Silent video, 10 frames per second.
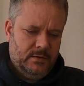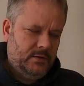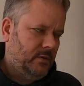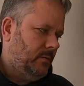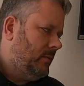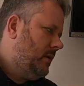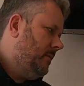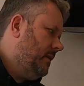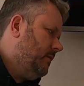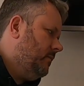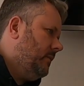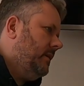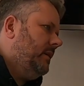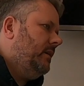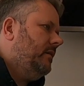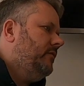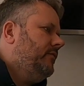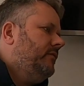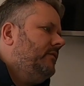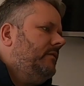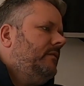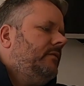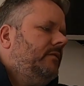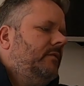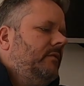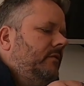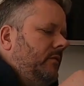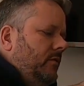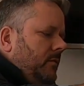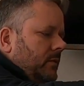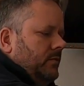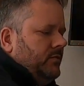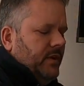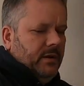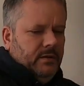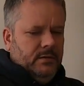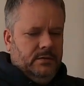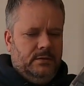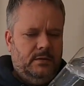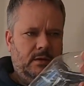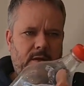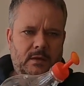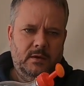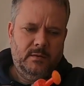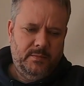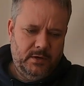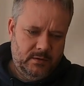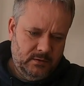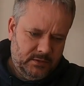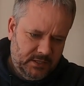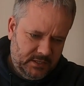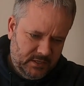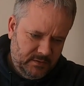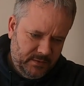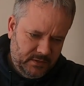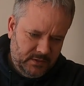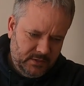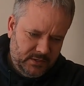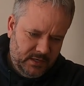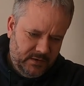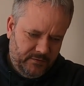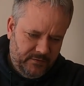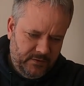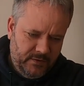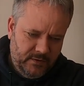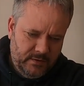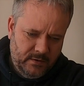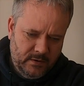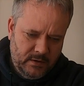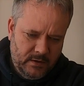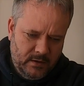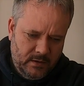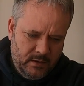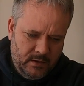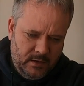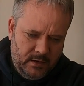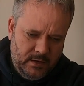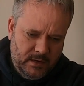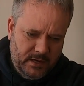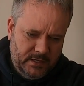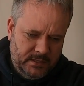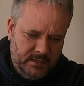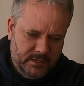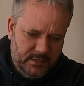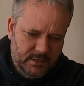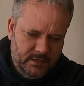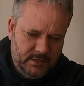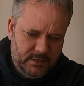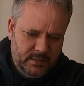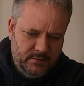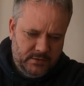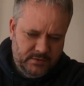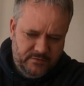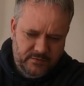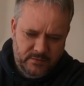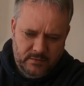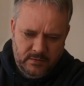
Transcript: So we'll come in with a watering bottle system and just give a nice dose of